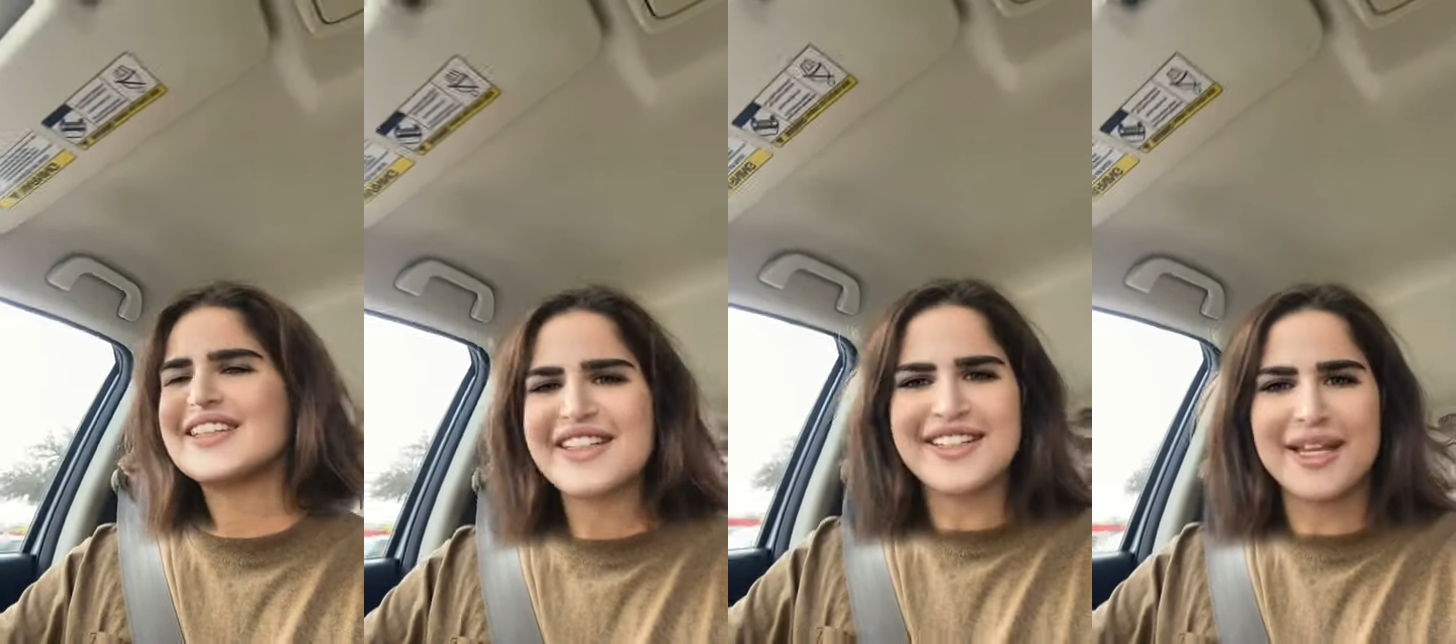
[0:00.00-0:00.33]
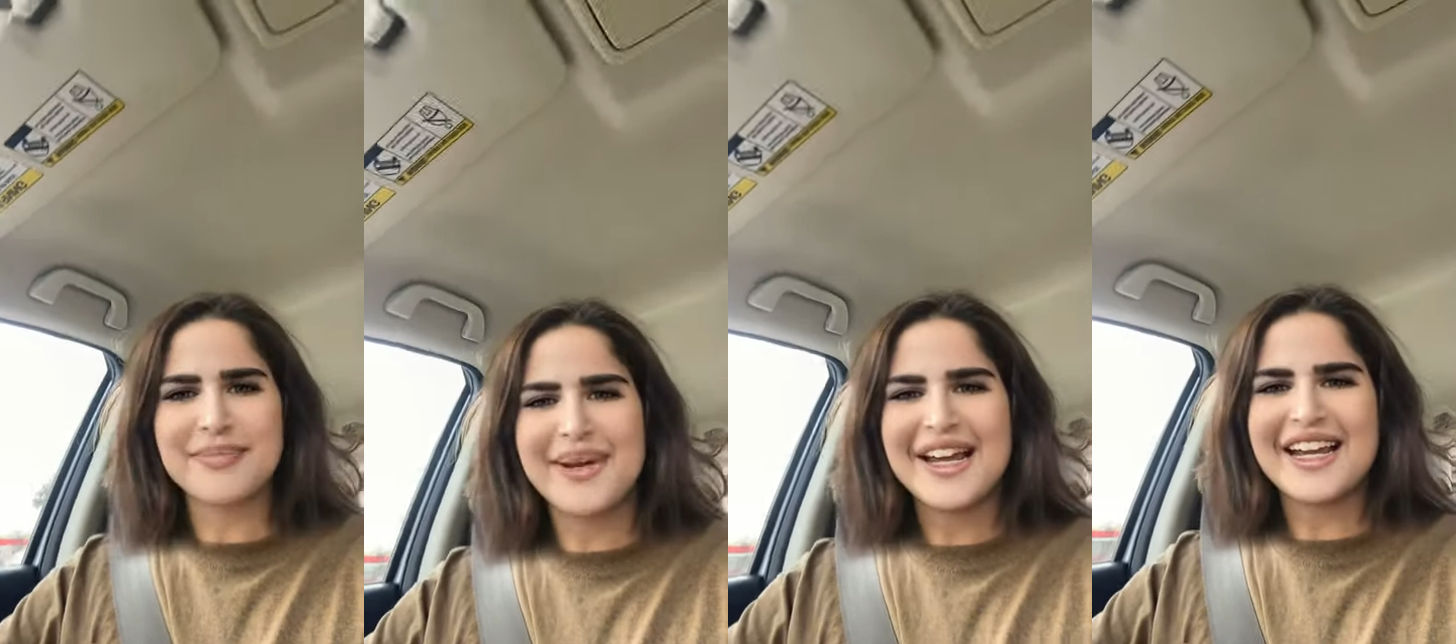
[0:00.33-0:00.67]

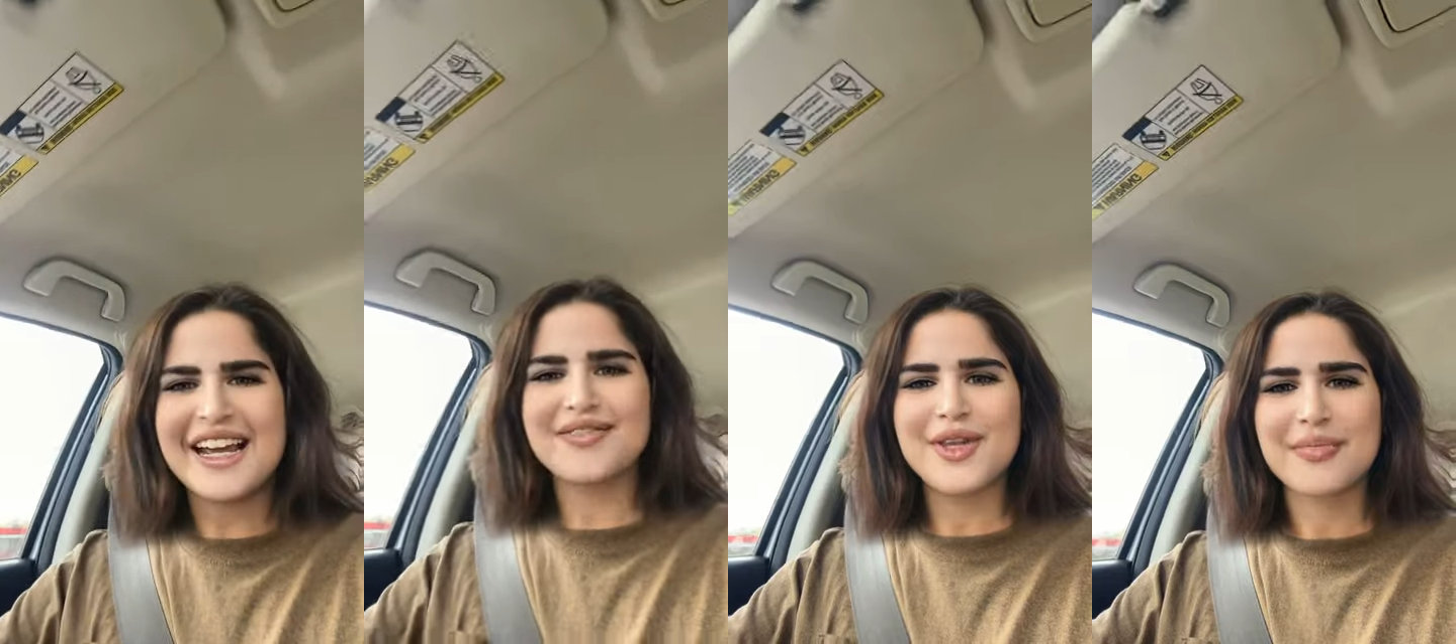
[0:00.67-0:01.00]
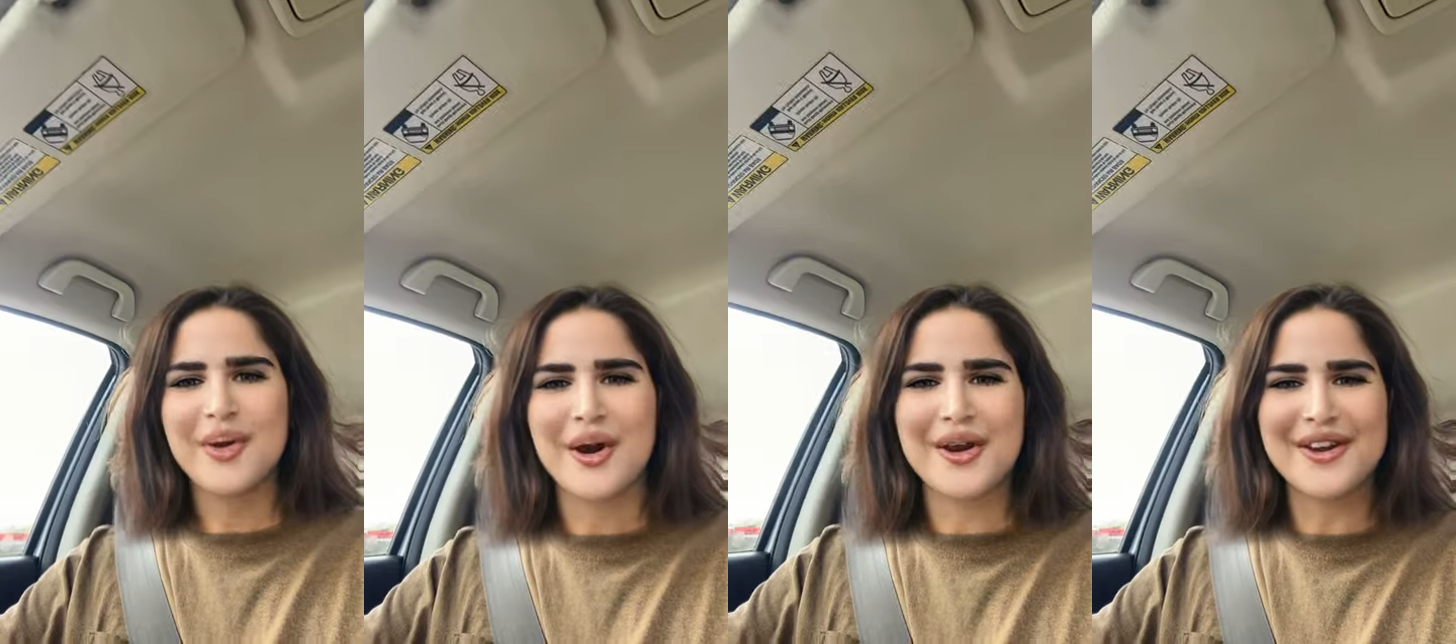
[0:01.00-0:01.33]
Kick back, have a little
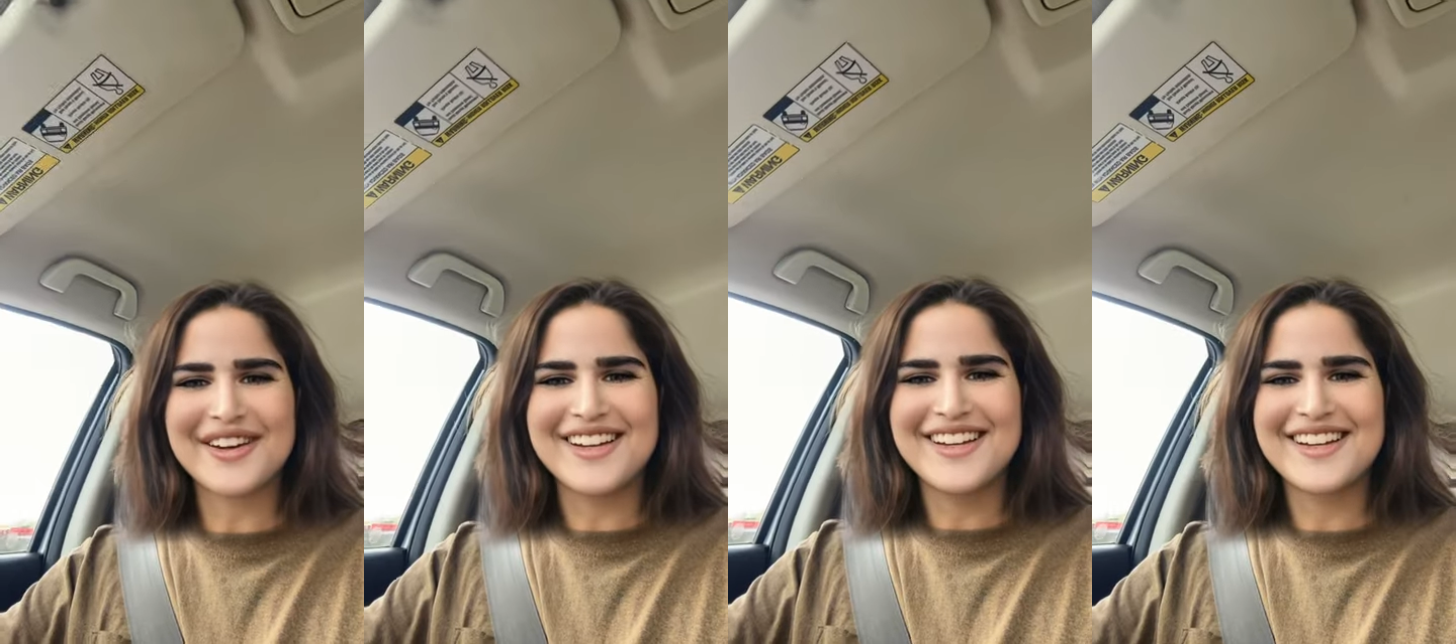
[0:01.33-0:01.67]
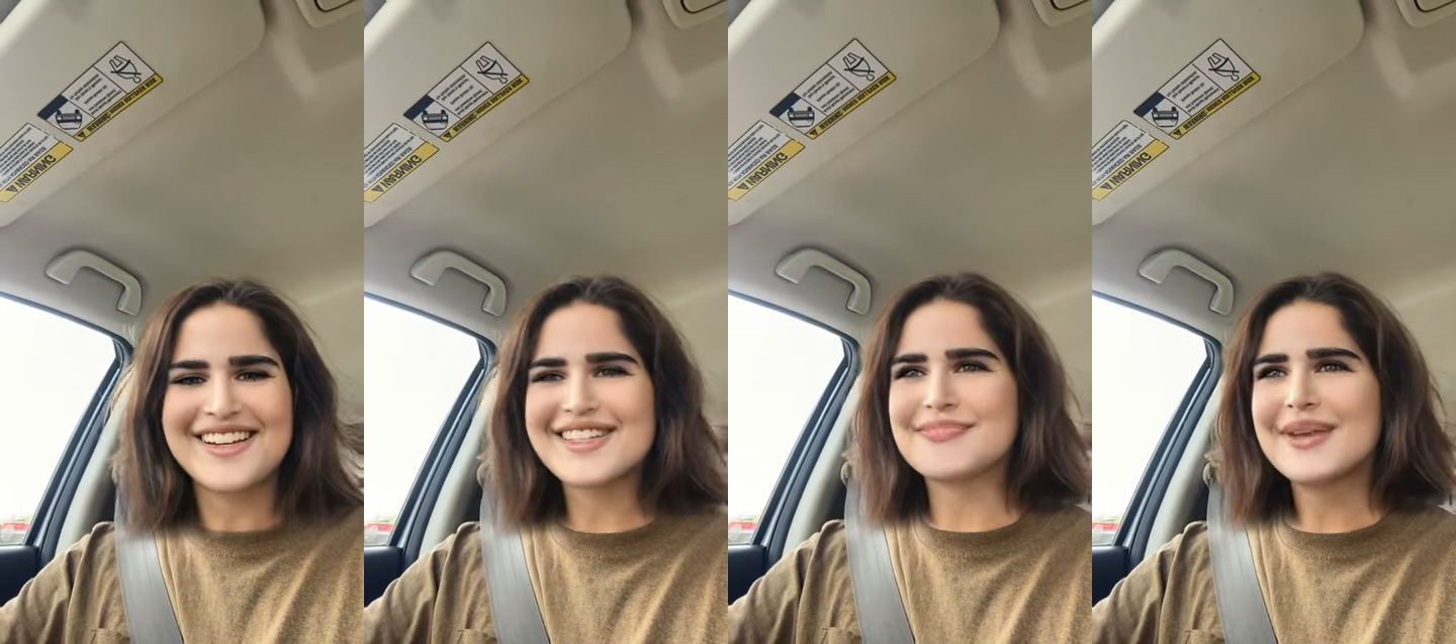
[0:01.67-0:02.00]
marg,
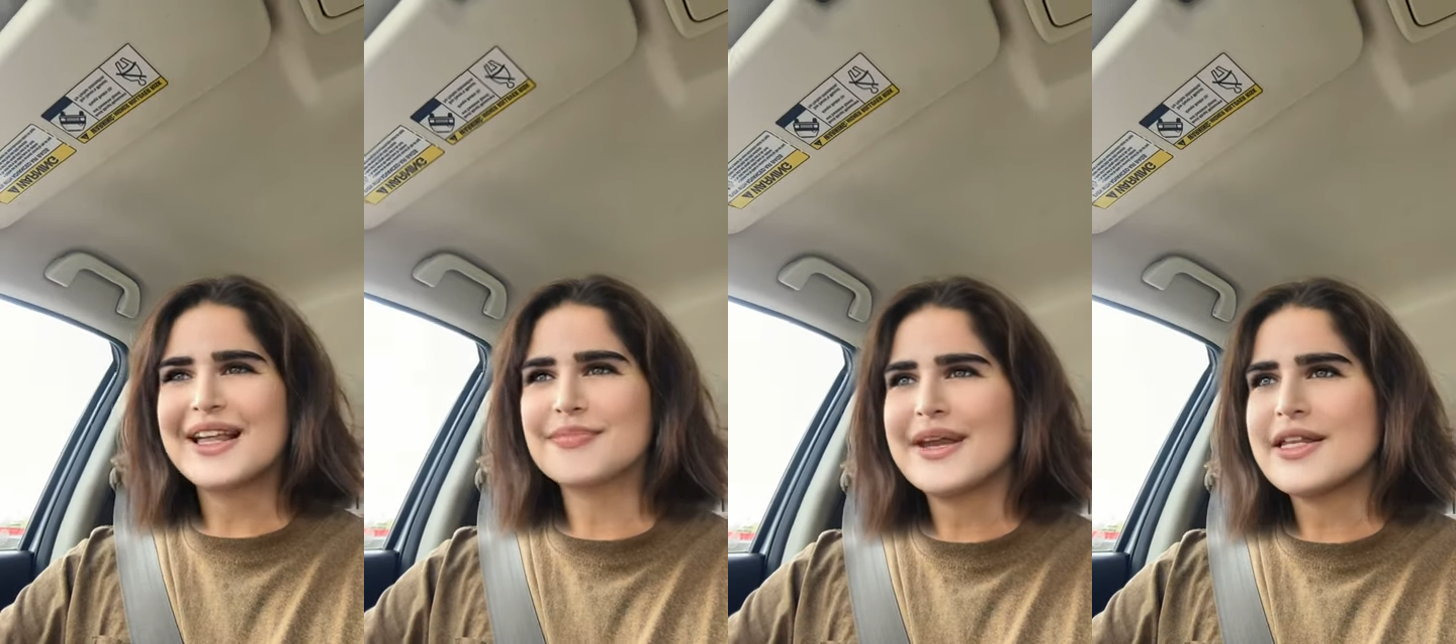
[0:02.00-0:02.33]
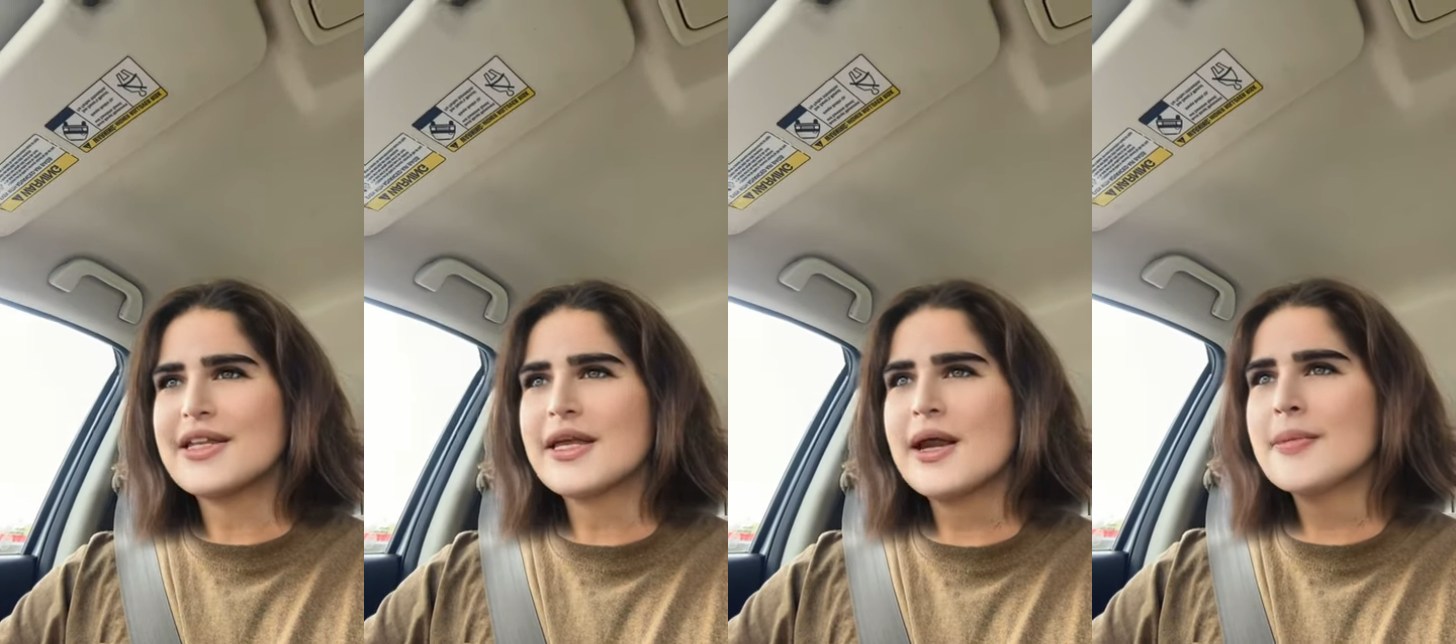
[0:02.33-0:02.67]
get some jalapeno